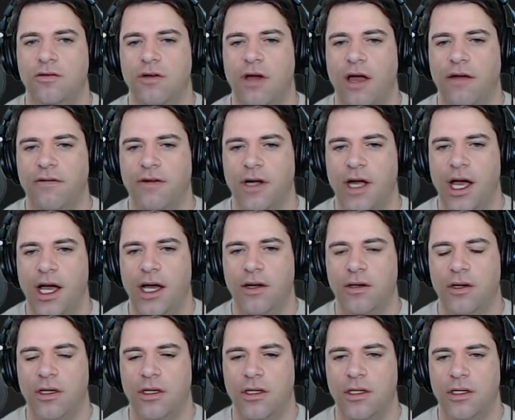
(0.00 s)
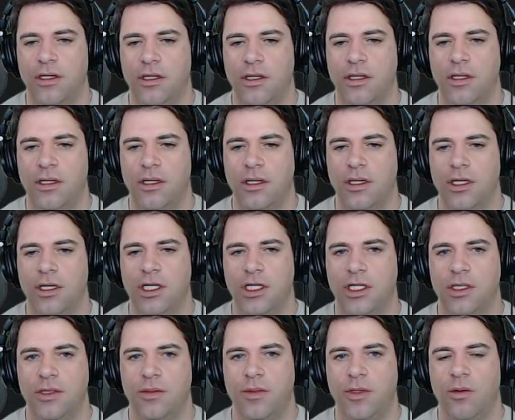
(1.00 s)
driver hat on.
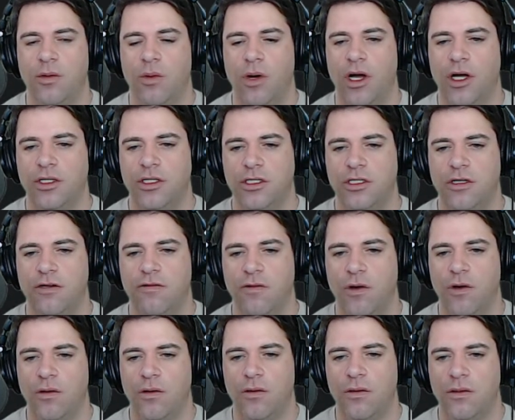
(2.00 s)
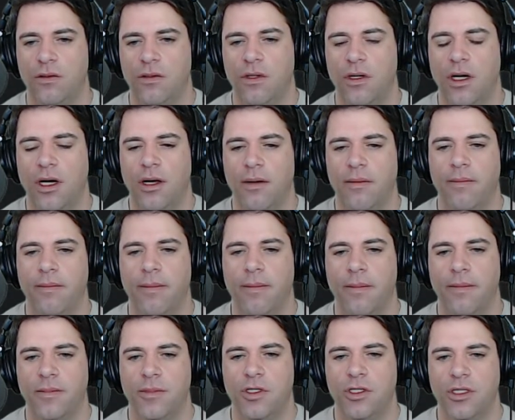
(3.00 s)
It's been a while since I wrote
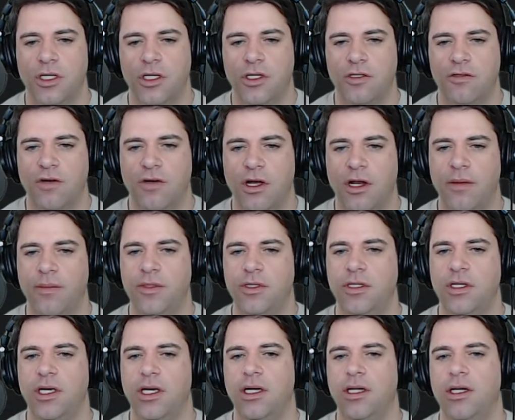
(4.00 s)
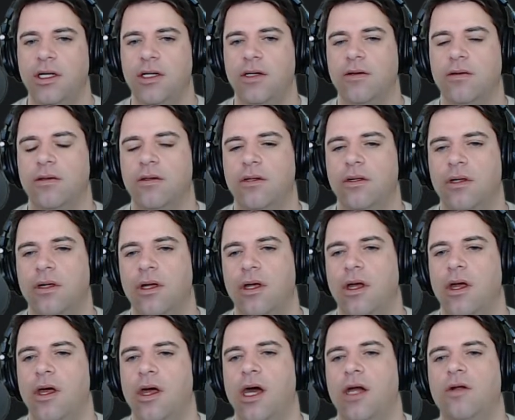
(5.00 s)
just like straight up C, and I
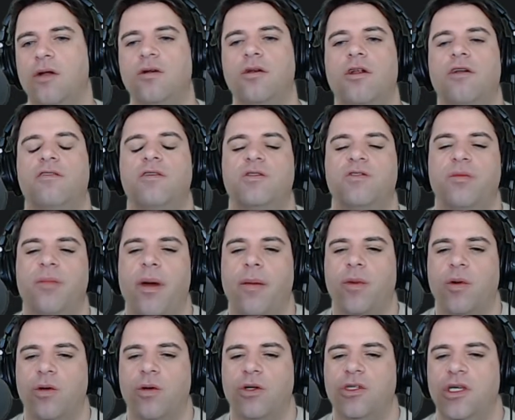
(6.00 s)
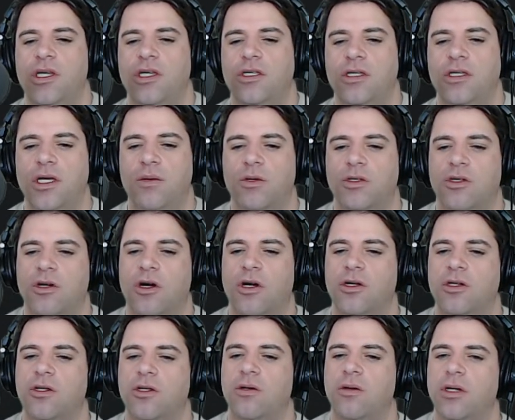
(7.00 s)
don't always remember what's easy and what's hard
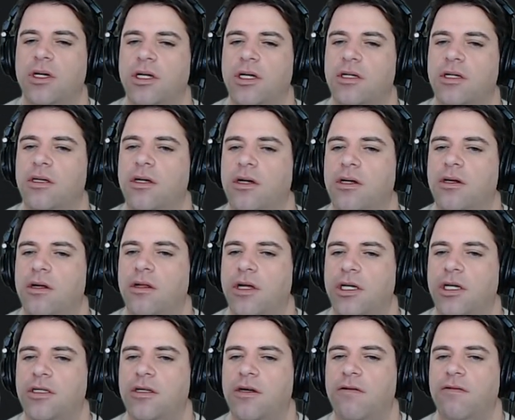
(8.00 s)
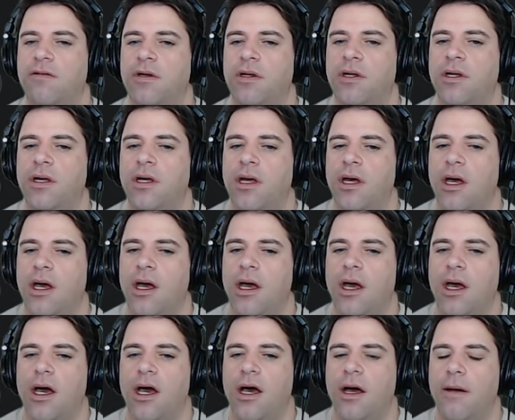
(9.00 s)
to do in it and all that stuff.
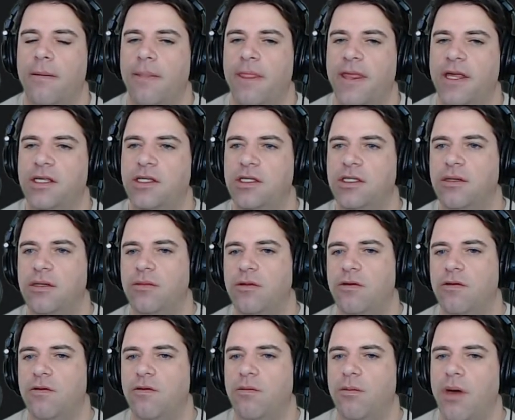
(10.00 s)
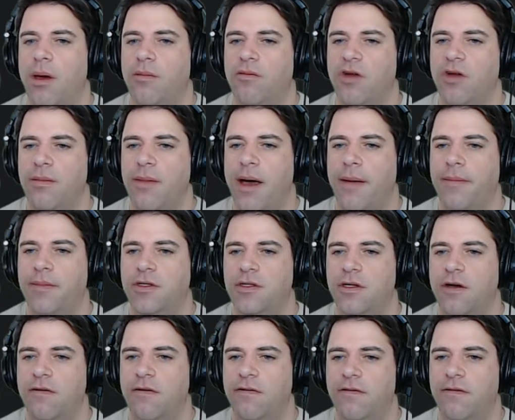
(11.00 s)
This is some memory map
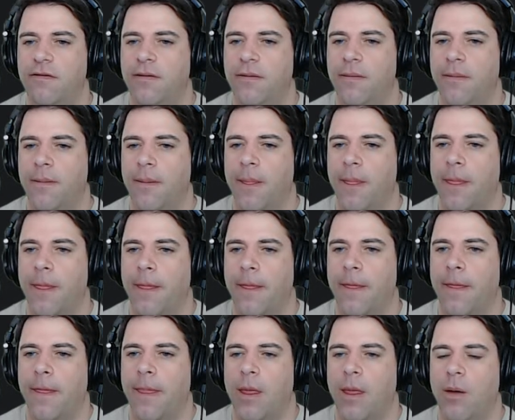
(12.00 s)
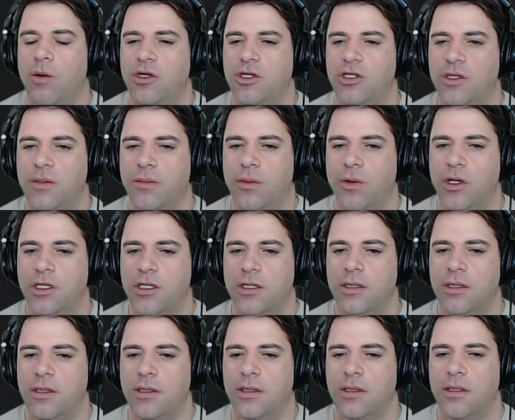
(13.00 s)
stuff, which is
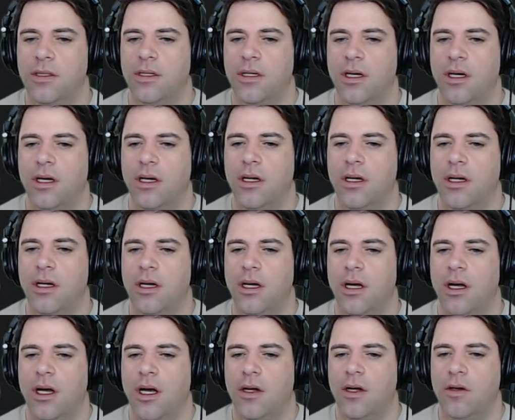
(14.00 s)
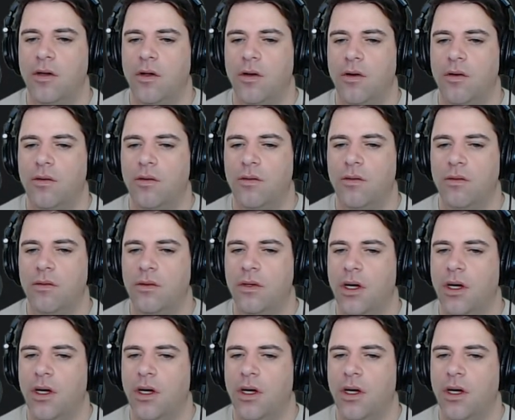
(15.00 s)
important. I don't know.